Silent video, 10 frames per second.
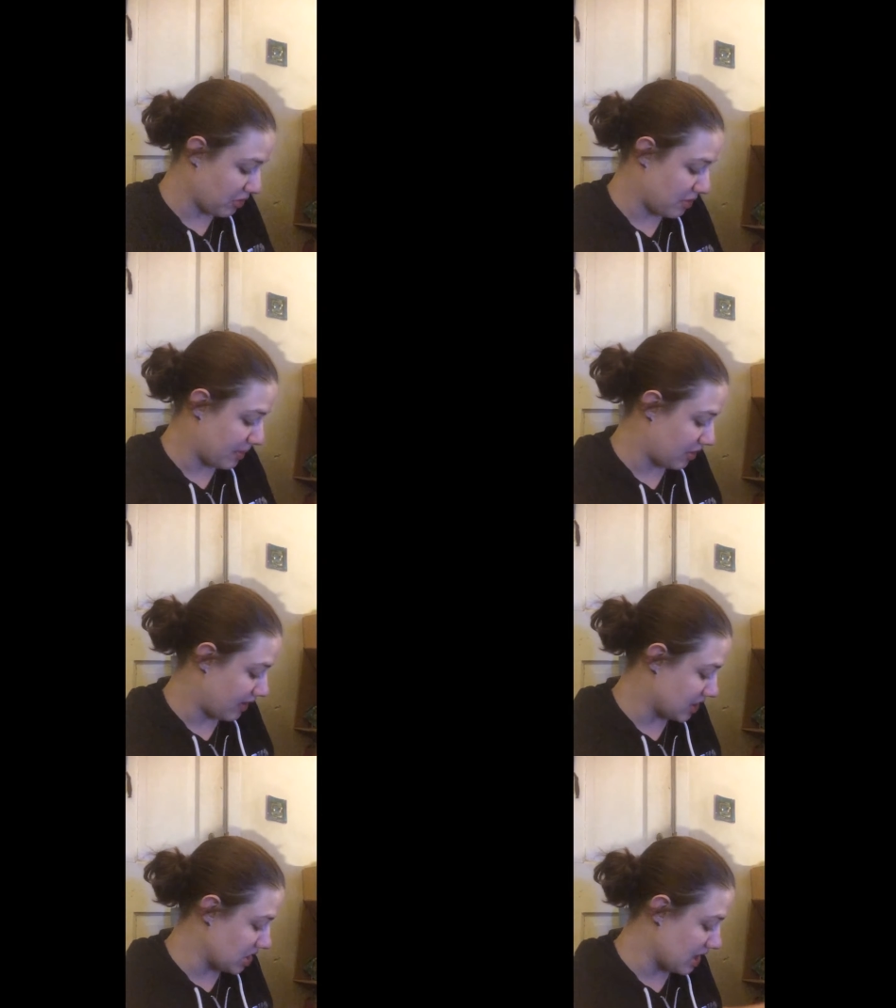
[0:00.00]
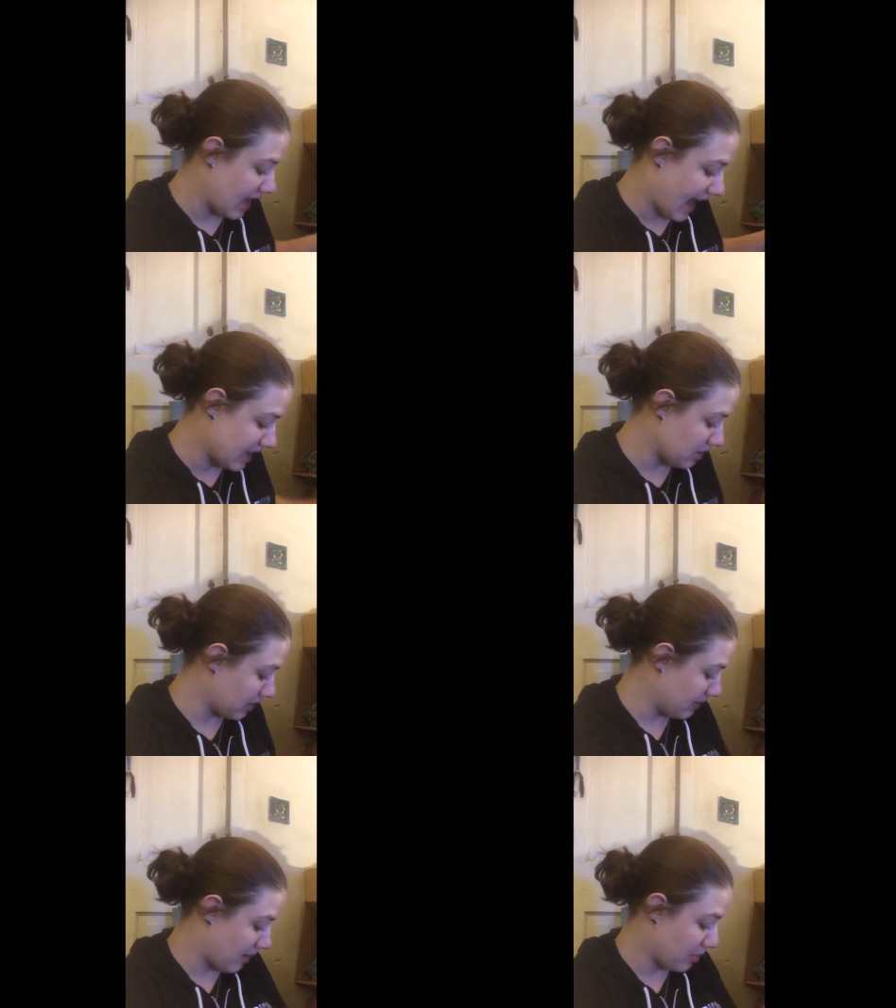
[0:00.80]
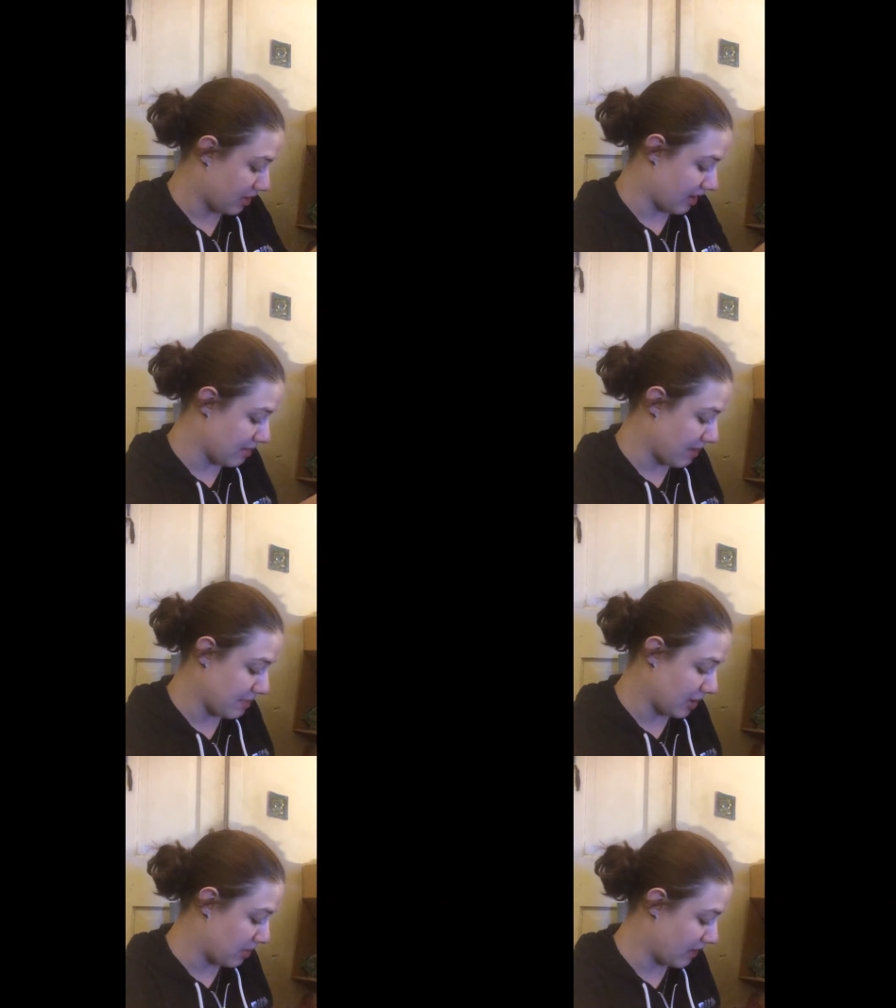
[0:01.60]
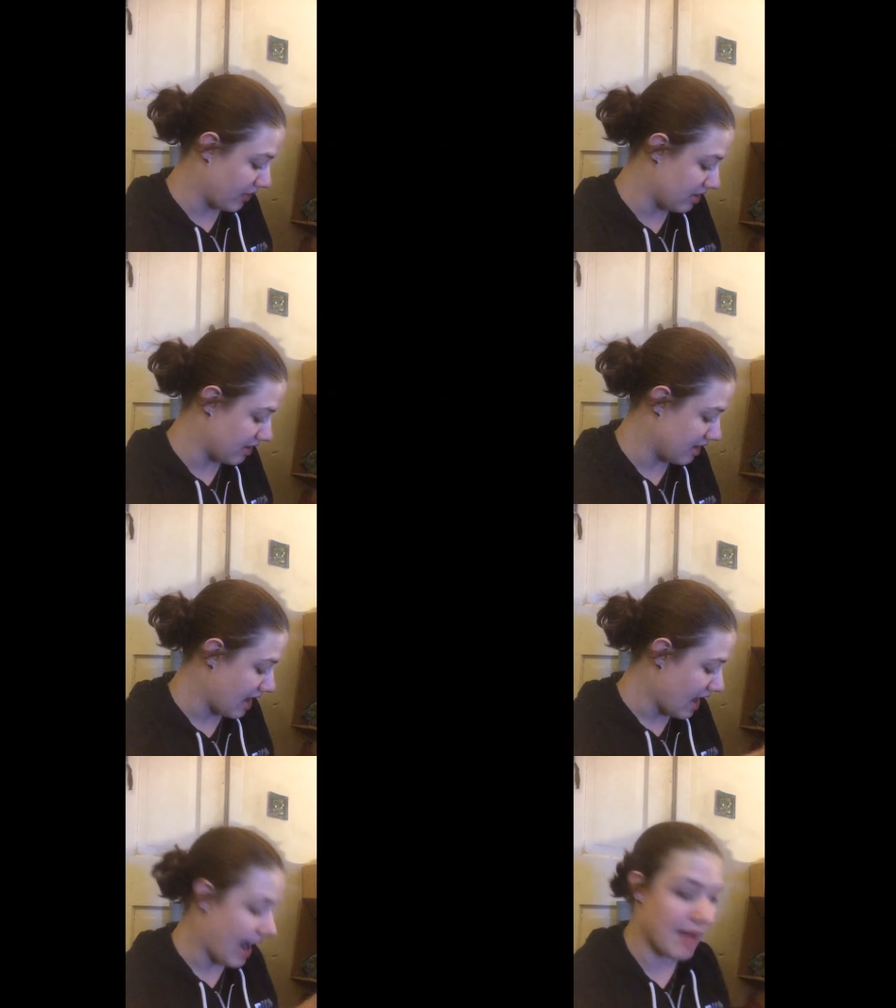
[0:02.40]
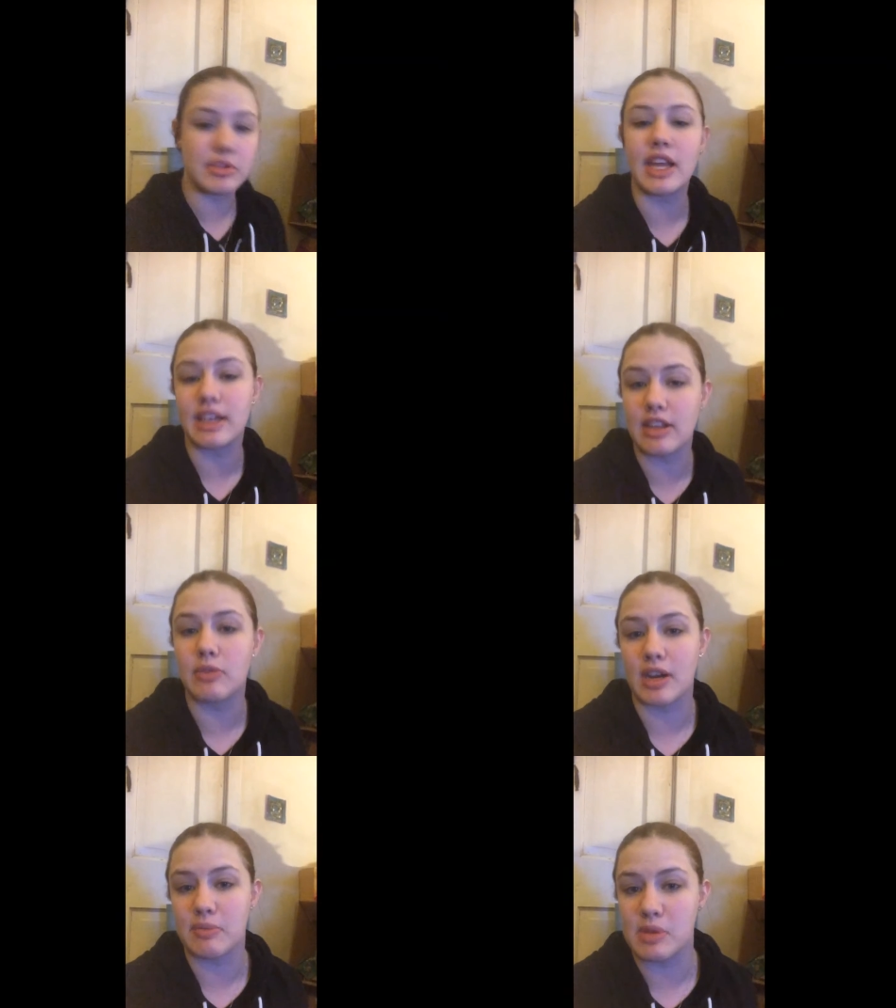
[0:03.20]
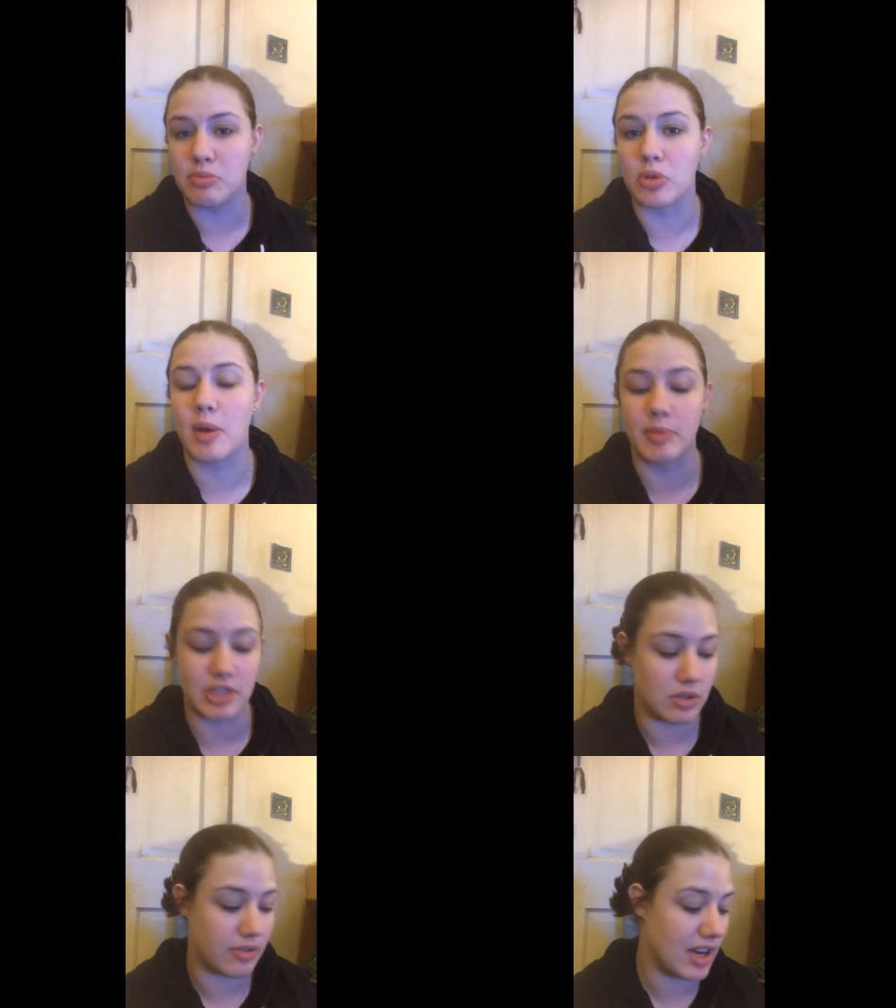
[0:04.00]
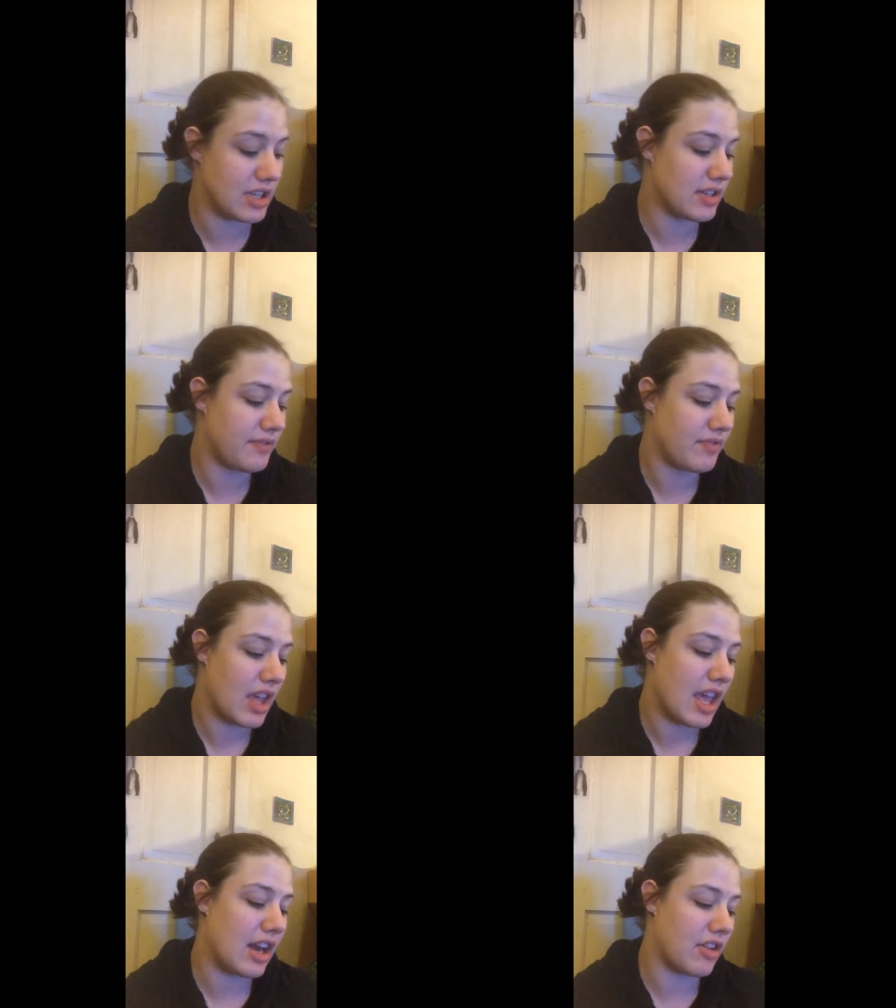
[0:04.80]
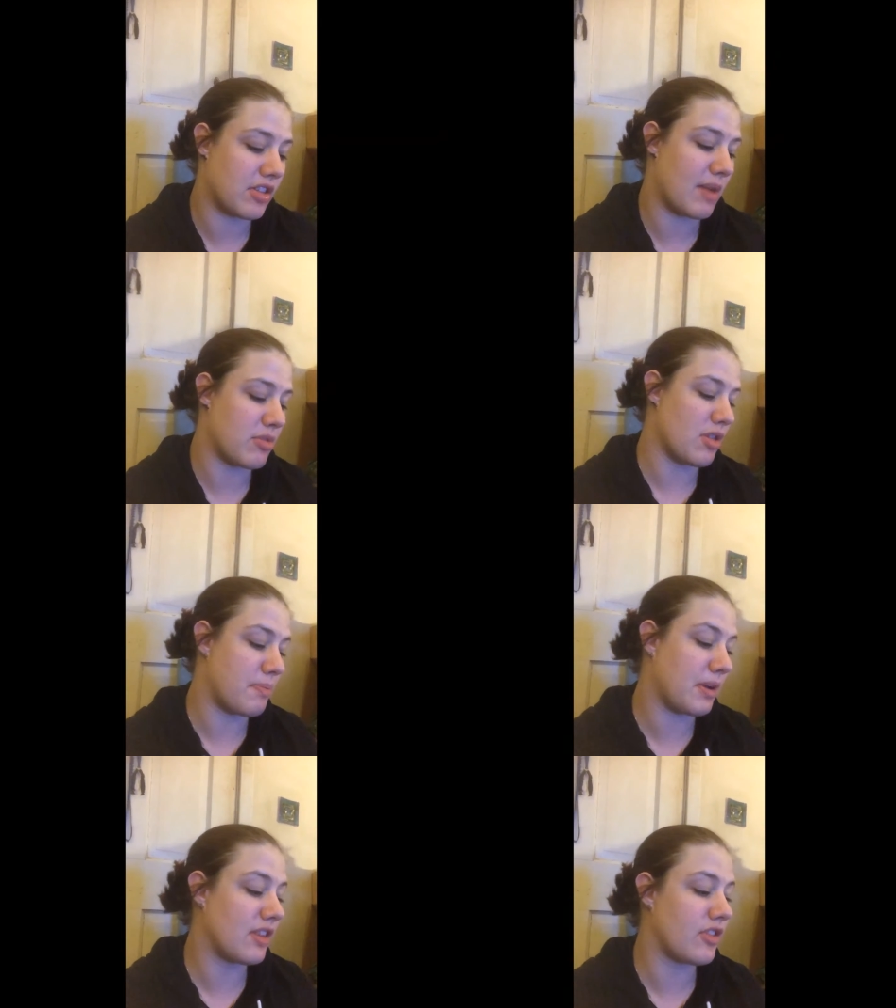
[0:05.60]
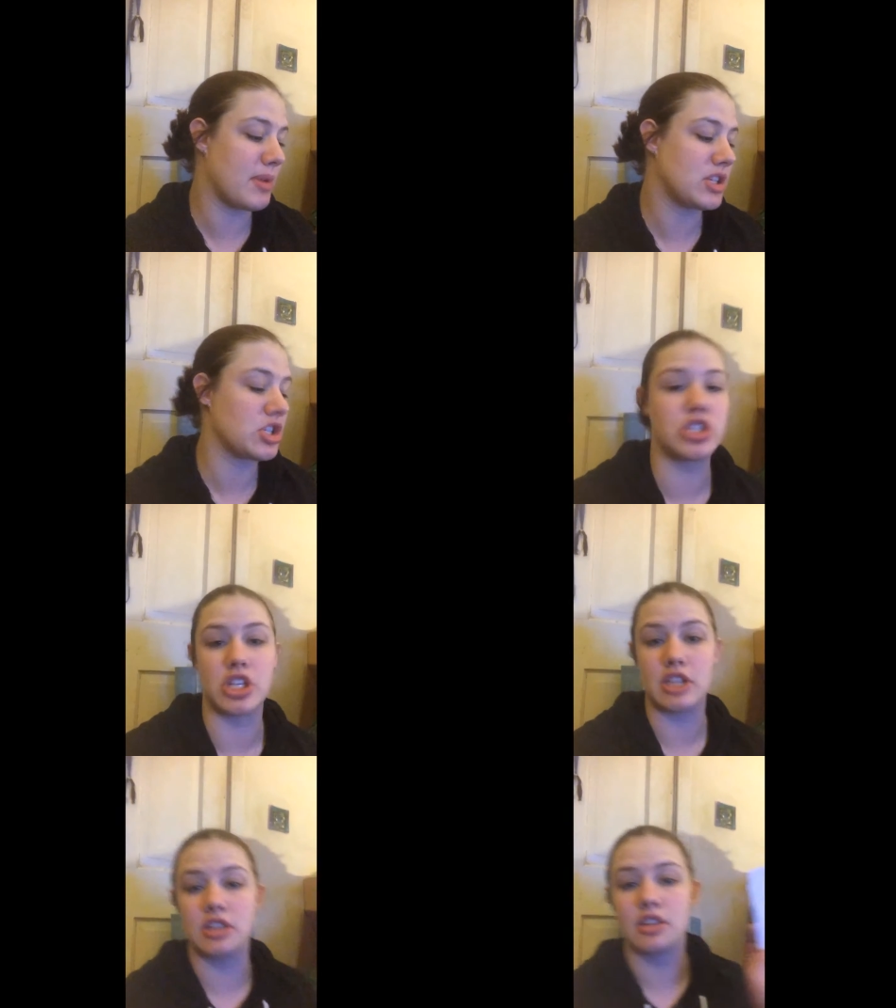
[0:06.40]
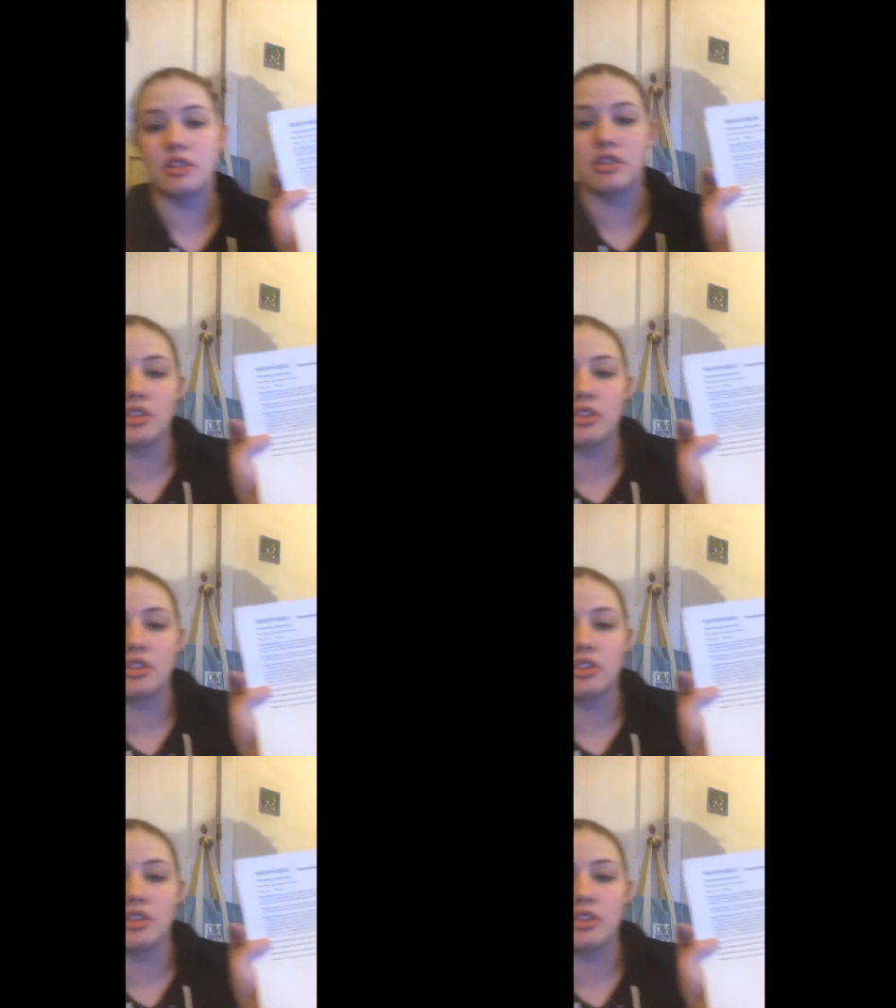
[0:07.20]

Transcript: pleased with the beer selection. It accurately represented my beer preferences. I'm likely to recommend BrewPublik to a friend. It also comes with a beer information sheet